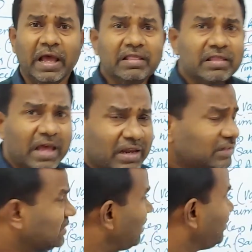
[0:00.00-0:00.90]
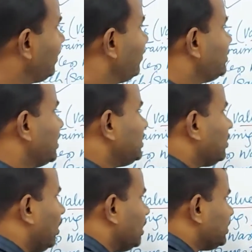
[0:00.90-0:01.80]
And then something which
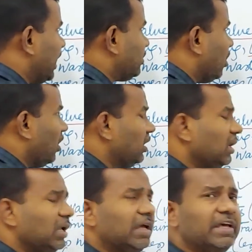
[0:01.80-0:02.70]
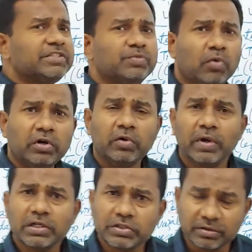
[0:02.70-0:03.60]
doesn't cost at all is
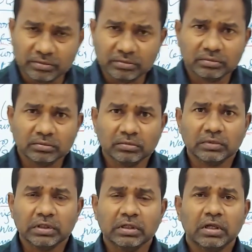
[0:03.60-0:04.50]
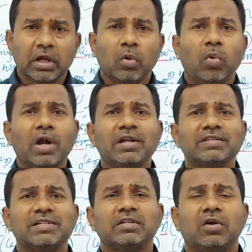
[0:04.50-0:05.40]
motivation. What
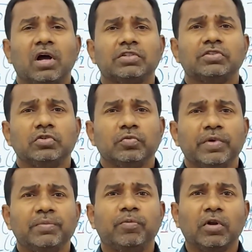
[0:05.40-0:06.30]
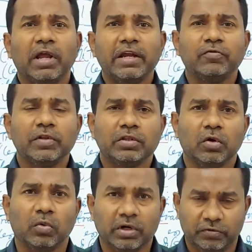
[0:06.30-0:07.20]
does it cost you to be polite with
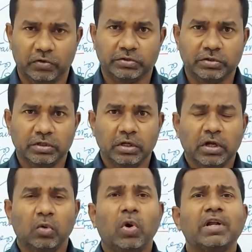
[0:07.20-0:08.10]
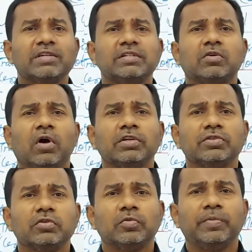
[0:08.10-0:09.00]
your workforce? What does it cost
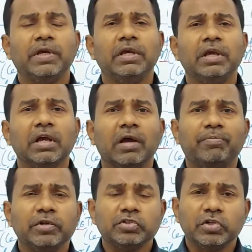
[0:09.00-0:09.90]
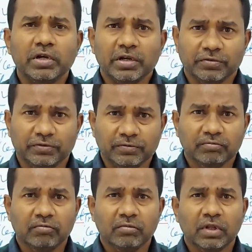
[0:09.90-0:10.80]
you to be appreciative?
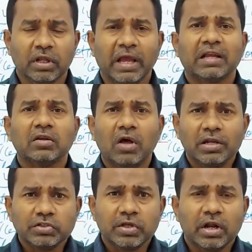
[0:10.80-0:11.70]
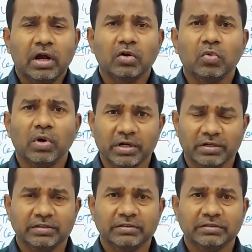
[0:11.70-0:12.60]
Acknowledge their hard work.